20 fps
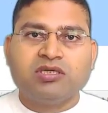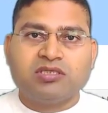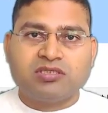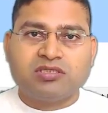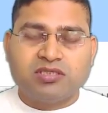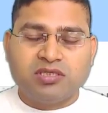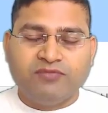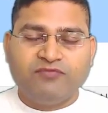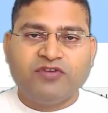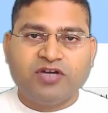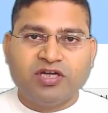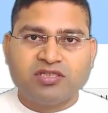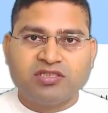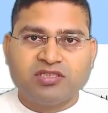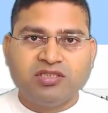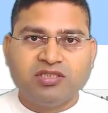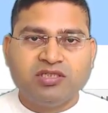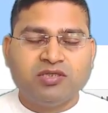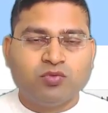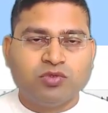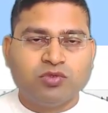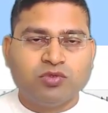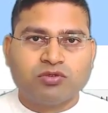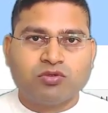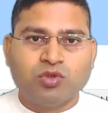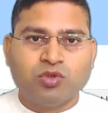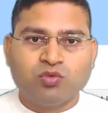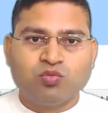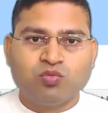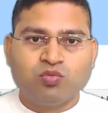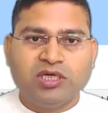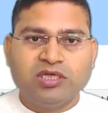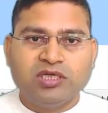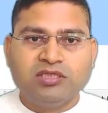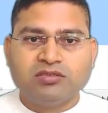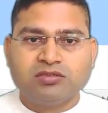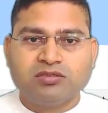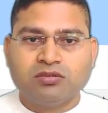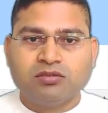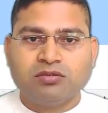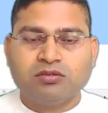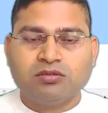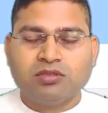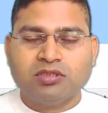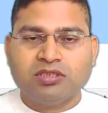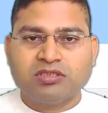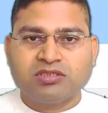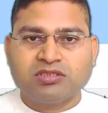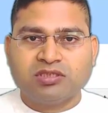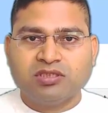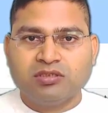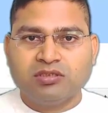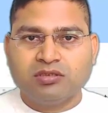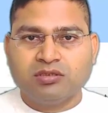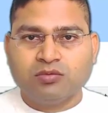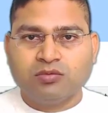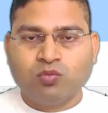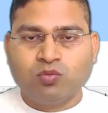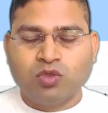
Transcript: zip function it was a quick one so it's uh,